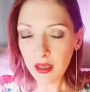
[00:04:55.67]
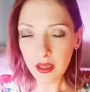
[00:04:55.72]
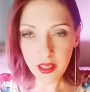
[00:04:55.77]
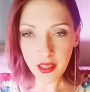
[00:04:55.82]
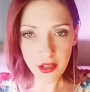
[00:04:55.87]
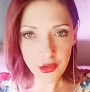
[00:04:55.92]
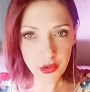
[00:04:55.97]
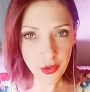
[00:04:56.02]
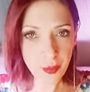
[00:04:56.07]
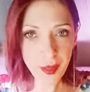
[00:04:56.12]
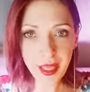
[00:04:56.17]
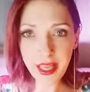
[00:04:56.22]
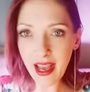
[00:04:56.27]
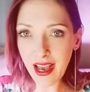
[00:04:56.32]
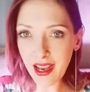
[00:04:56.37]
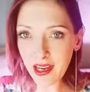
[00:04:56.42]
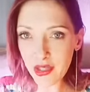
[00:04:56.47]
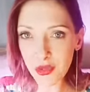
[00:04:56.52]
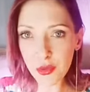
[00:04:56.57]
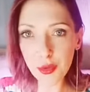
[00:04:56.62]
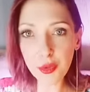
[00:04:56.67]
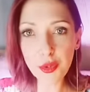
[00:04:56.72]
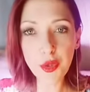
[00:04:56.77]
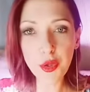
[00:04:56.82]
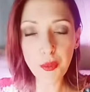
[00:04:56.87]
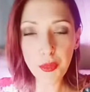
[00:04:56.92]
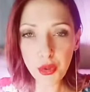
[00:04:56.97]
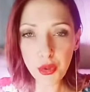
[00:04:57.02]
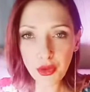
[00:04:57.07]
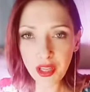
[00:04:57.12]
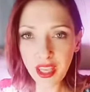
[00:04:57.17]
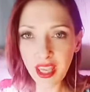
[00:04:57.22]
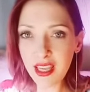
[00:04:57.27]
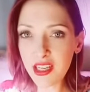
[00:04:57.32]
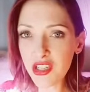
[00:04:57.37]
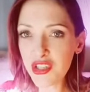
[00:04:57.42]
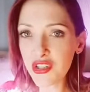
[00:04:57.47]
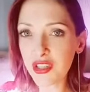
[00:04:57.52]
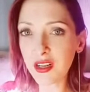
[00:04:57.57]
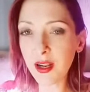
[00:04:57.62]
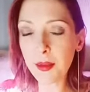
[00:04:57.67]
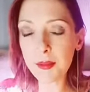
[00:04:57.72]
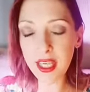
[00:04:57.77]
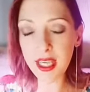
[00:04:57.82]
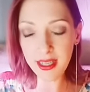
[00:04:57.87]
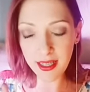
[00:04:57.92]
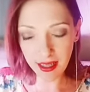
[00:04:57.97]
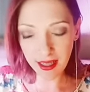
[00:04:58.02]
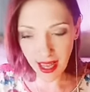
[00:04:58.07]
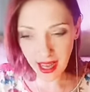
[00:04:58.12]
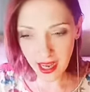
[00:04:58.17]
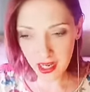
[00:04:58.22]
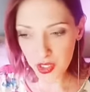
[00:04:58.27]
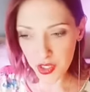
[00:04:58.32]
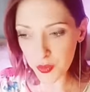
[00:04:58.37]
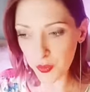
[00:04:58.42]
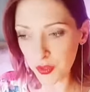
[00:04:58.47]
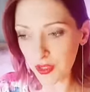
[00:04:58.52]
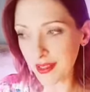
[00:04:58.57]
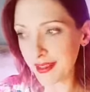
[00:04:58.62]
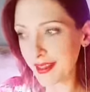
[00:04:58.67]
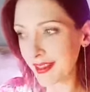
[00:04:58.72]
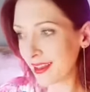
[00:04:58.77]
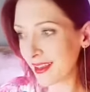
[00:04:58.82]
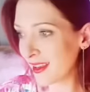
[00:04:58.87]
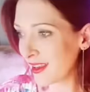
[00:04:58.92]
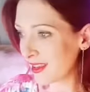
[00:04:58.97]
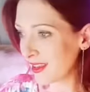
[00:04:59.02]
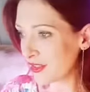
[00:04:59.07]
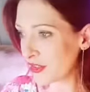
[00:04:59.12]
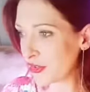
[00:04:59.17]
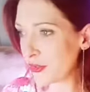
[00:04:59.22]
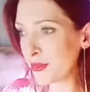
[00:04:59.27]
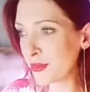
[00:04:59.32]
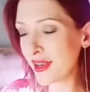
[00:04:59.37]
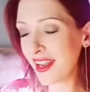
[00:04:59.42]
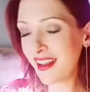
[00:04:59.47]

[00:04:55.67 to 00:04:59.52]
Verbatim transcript: it could be actual communication. I'm getting actual like you